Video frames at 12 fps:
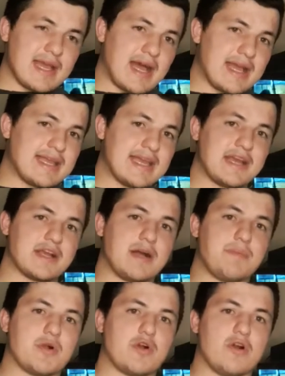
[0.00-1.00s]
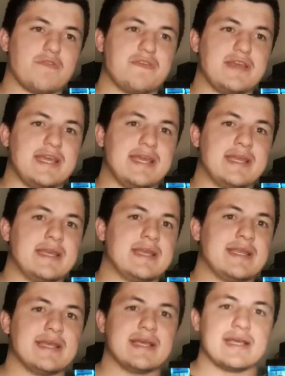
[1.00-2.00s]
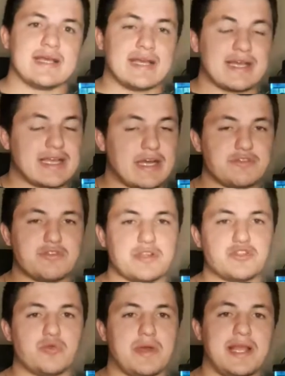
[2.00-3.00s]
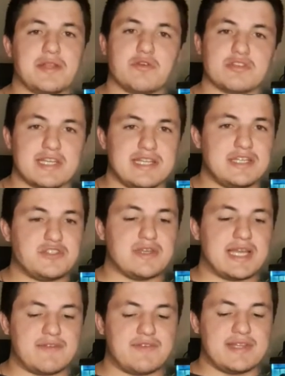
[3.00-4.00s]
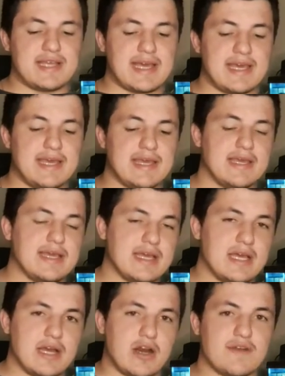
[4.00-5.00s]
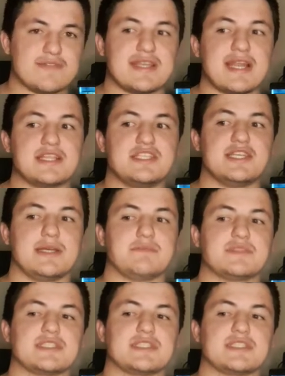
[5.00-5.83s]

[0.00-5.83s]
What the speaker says: I get a cup of coffee in, go to the toilet because I need to every day after that gym.